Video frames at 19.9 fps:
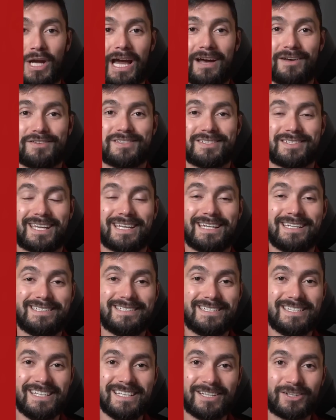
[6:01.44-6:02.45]
house is gonna
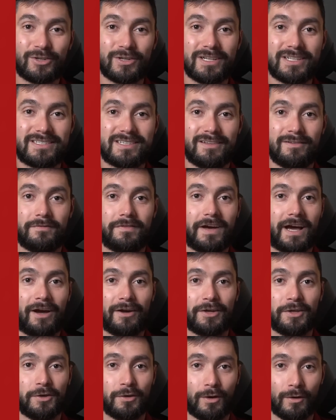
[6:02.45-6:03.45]
decrease in
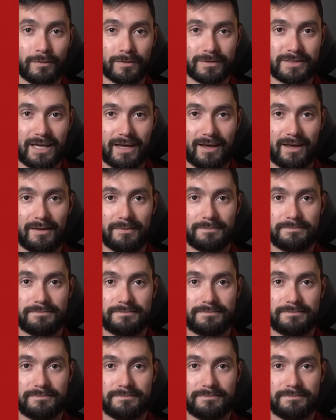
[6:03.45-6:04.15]
value over time.